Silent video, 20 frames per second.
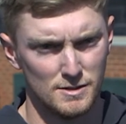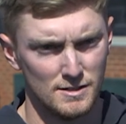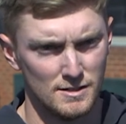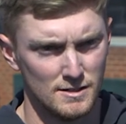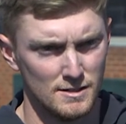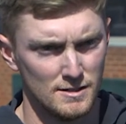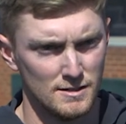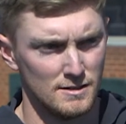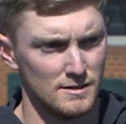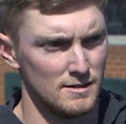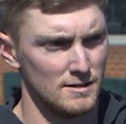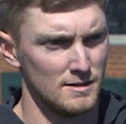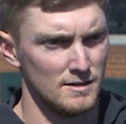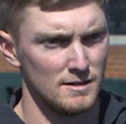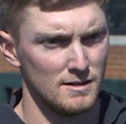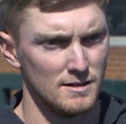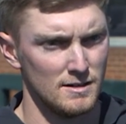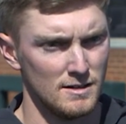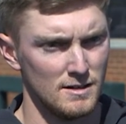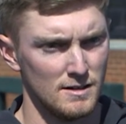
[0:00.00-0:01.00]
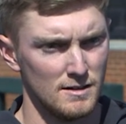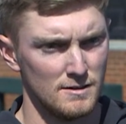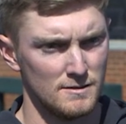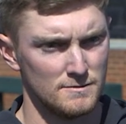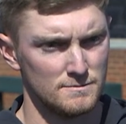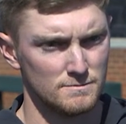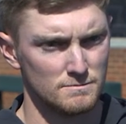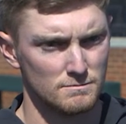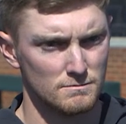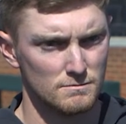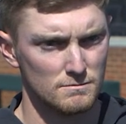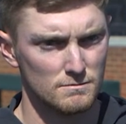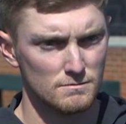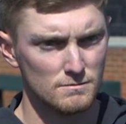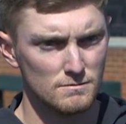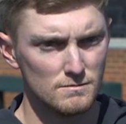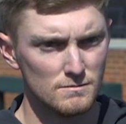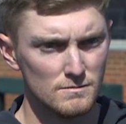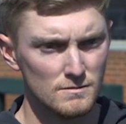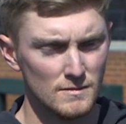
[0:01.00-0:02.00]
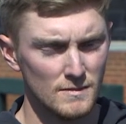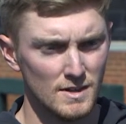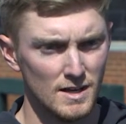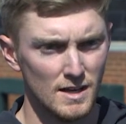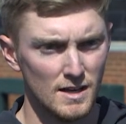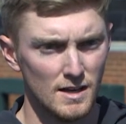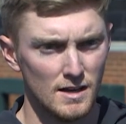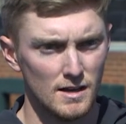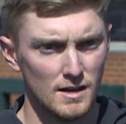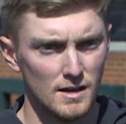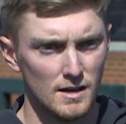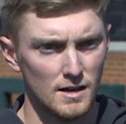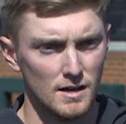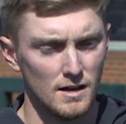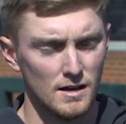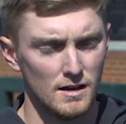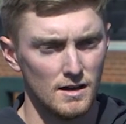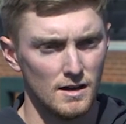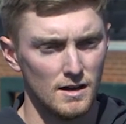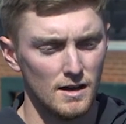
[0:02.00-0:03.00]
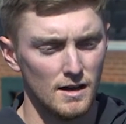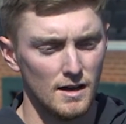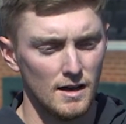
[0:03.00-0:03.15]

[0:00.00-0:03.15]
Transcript: Does this team feel like last year's team, or does it feel different?